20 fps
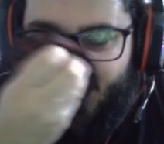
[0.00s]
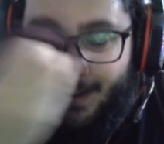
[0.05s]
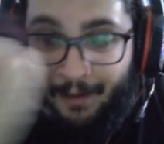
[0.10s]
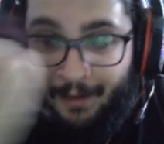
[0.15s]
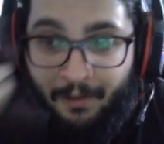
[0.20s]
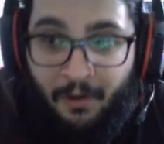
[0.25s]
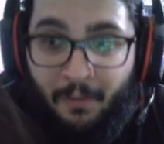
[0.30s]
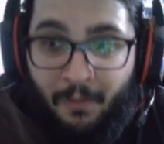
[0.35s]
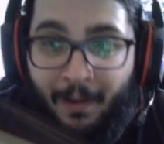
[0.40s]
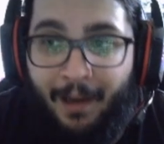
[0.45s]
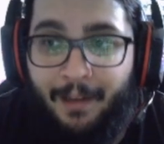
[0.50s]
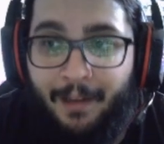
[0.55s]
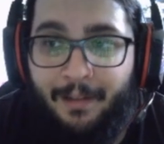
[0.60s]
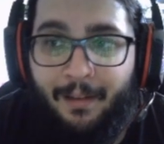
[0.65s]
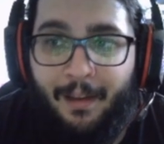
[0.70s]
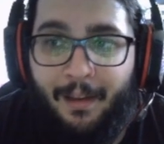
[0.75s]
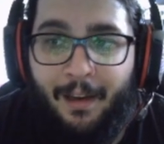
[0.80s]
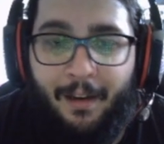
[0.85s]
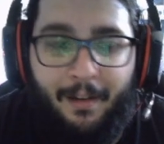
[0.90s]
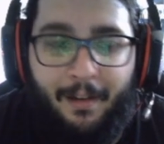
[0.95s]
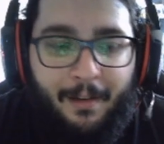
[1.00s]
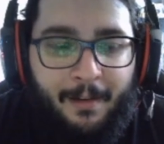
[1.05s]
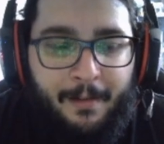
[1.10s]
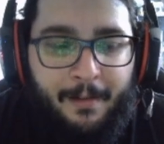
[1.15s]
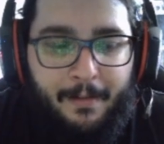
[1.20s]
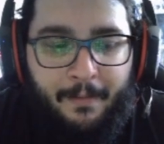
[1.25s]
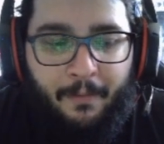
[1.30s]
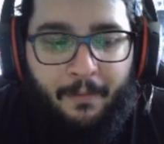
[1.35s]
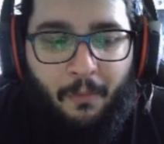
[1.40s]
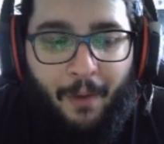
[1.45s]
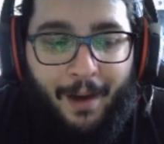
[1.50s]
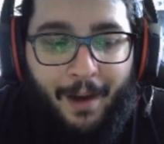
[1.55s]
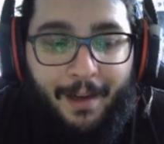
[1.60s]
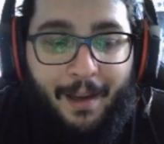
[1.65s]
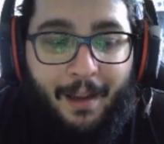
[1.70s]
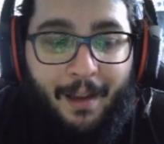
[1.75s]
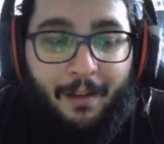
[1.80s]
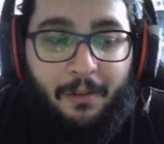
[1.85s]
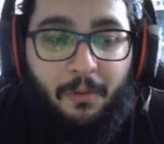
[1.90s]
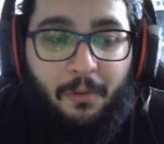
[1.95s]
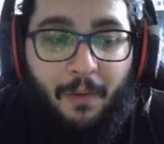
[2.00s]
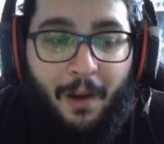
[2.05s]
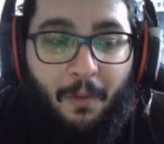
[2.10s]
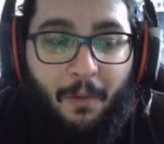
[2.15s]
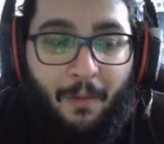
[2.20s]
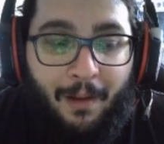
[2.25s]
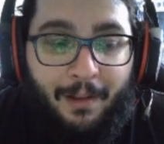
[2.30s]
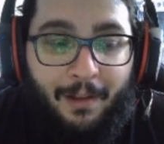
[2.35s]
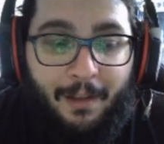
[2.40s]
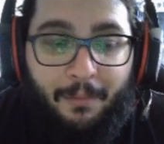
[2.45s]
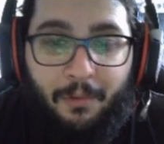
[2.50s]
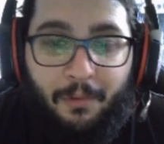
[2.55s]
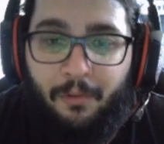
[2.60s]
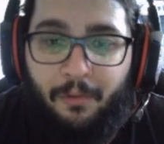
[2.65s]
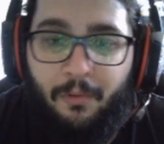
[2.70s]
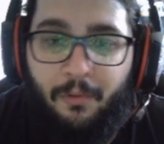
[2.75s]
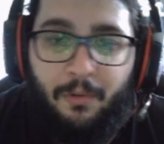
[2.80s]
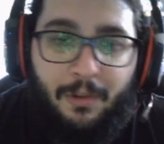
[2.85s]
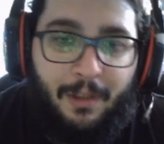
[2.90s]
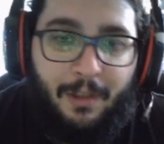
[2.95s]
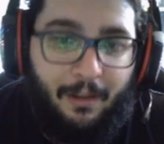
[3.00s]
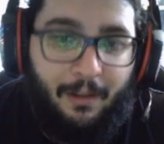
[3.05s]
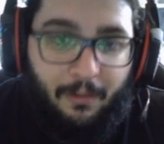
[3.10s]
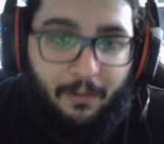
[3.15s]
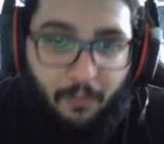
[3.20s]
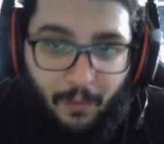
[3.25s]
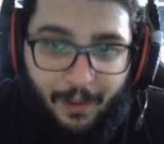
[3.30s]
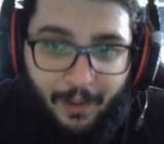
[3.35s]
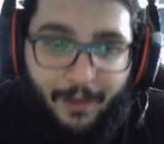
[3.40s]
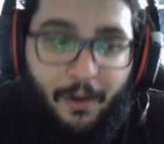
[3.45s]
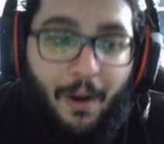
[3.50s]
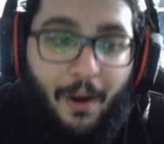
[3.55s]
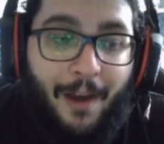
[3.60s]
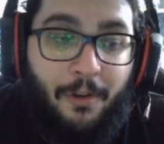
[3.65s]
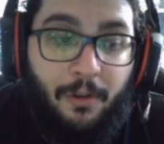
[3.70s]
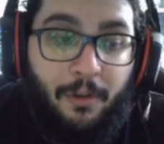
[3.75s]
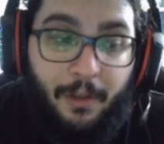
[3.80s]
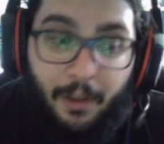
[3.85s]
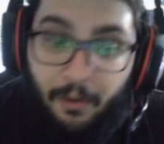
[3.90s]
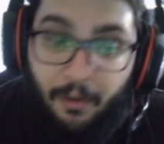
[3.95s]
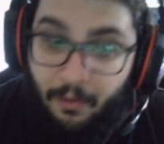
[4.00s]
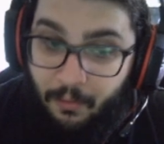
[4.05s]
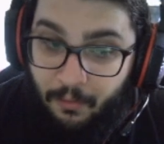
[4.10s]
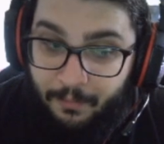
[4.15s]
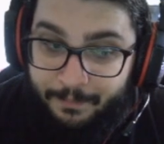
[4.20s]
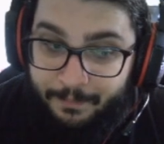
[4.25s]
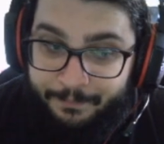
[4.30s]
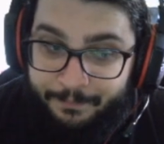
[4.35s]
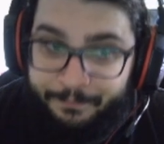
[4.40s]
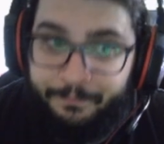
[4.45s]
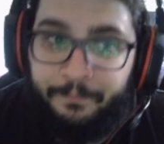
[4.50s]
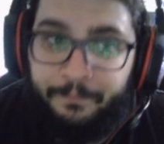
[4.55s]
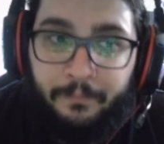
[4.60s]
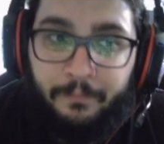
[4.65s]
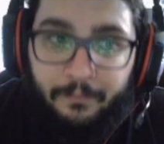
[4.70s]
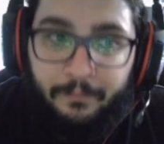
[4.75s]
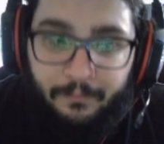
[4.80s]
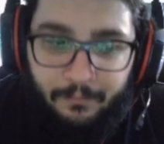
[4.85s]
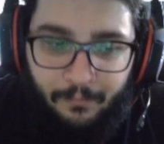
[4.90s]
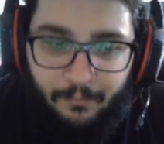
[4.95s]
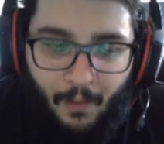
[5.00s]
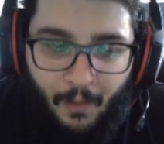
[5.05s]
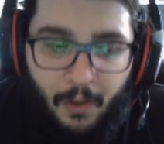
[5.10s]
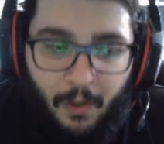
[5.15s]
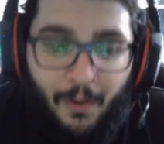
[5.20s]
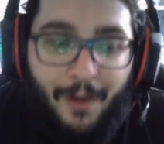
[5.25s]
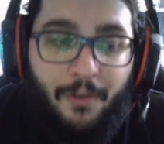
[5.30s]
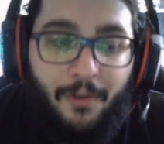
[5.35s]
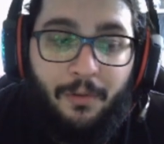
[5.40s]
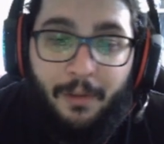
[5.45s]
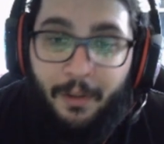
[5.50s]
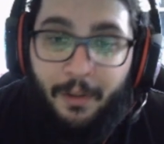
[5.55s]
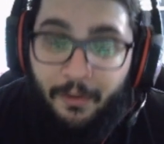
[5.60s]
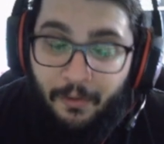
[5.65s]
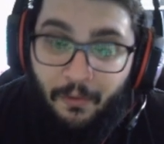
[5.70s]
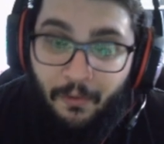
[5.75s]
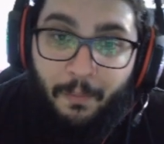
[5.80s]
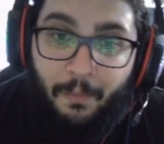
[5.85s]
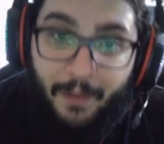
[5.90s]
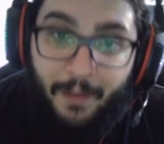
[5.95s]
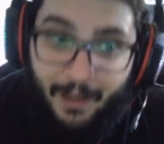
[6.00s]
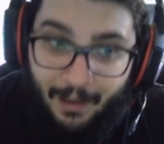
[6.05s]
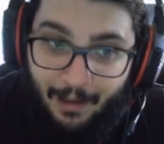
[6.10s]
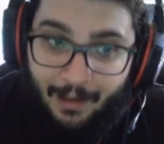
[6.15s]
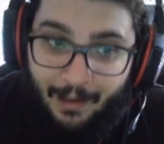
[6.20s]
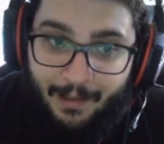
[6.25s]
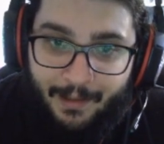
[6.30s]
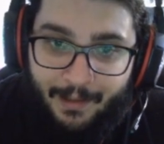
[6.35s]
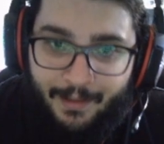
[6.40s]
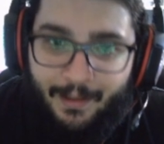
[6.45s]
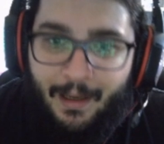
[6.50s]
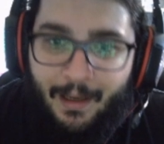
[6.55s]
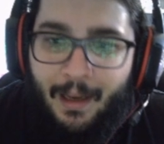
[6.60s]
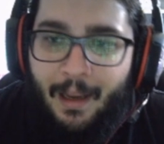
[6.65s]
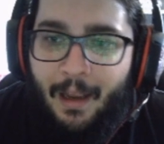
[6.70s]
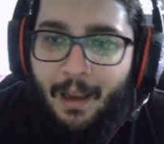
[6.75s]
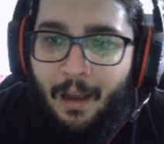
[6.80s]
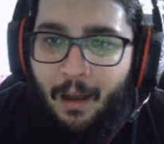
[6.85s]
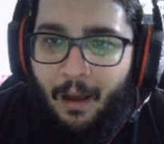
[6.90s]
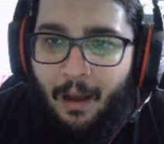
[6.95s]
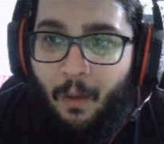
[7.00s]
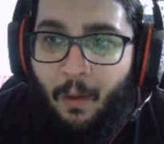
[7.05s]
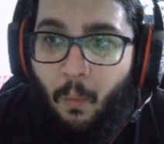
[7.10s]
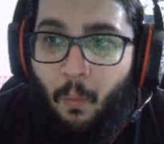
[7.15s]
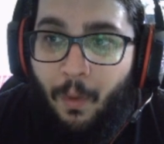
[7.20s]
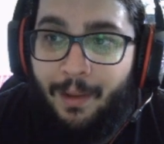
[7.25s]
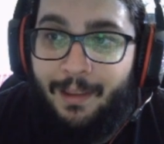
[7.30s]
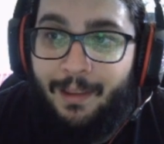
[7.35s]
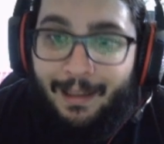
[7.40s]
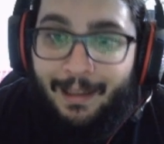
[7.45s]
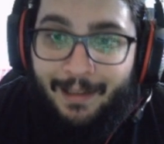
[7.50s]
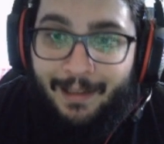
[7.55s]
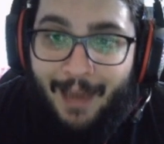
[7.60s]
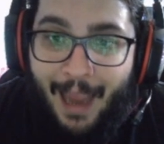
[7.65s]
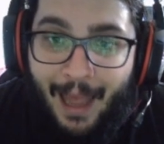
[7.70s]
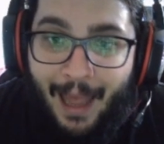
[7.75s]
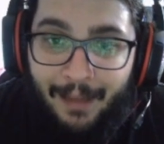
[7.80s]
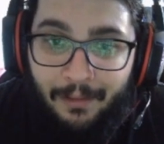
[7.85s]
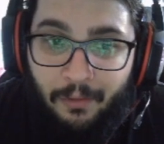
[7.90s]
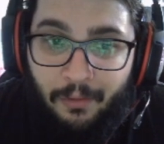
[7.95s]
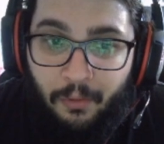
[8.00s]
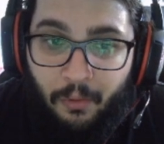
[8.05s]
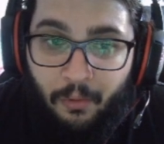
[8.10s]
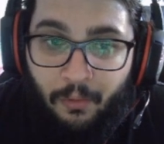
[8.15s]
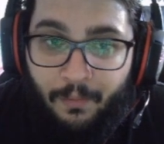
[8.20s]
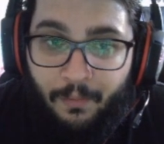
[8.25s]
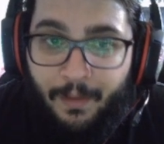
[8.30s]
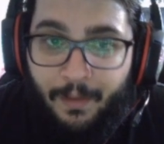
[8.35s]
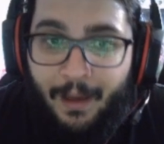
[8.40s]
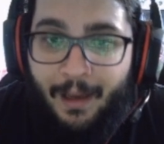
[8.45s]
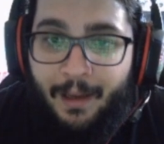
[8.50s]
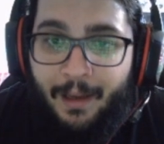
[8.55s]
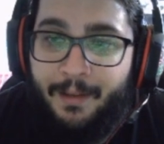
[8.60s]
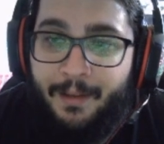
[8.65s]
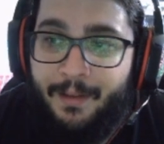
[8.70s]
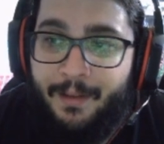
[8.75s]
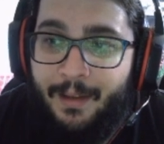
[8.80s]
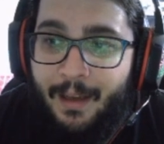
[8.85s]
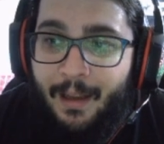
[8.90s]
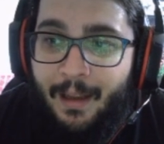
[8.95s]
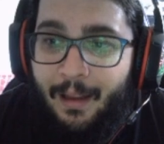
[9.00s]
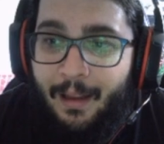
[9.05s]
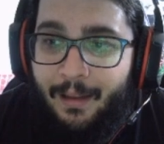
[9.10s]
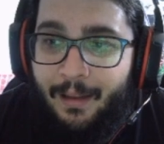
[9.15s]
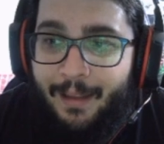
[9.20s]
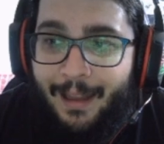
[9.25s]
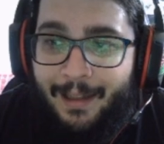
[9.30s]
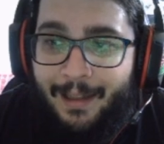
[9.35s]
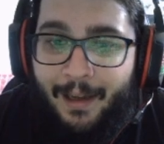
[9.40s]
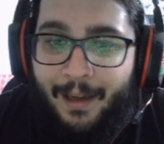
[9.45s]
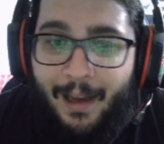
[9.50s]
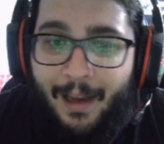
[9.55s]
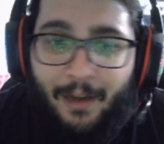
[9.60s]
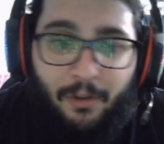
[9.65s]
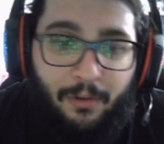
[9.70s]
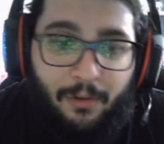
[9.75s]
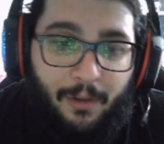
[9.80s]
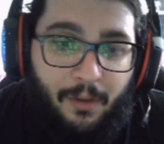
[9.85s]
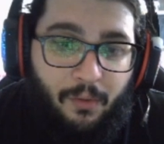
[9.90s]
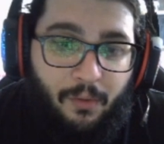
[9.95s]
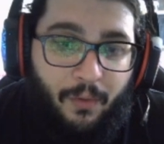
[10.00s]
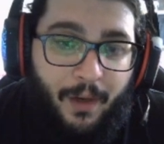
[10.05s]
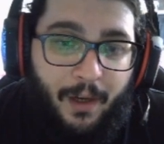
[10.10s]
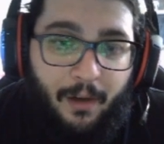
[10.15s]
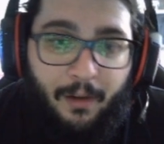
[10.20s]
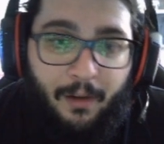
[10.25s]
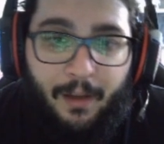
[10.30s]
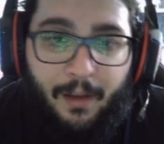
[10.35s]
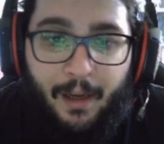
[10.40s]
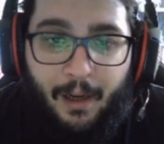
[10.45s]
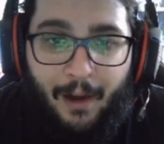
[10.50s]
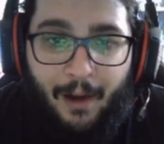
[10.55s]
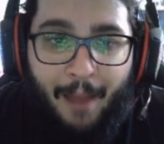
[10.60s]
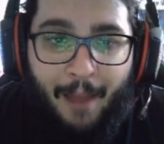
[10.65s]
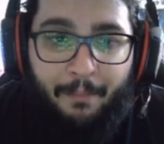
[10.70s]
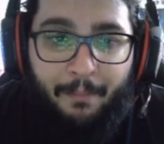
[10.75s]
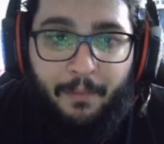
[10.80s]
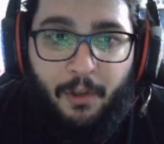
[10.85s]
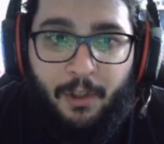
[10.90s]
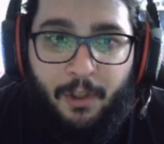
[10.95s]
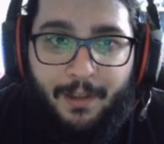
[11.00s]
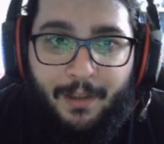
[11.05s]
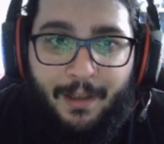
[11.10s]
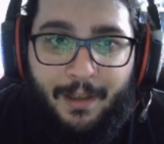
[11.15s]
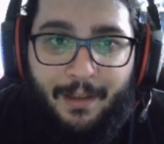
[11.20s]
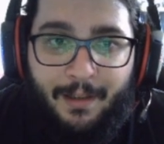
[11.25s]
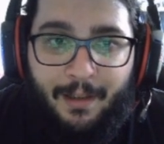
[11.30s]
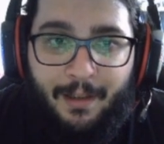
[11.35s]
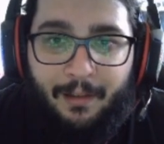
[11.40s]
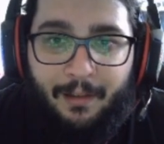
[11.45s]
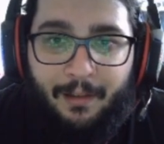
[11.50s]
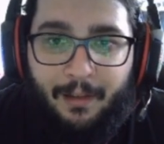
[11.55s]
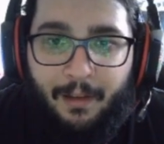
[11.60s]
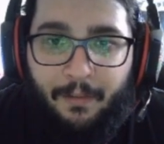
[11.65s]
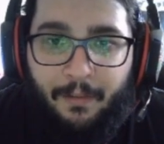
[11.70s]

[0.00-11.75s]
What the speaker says: Now, you might think, why the hell do I want them to lose stealth? Well, you actually do. You actually do, because what that can do is that can actually trigger their ambushes instantly.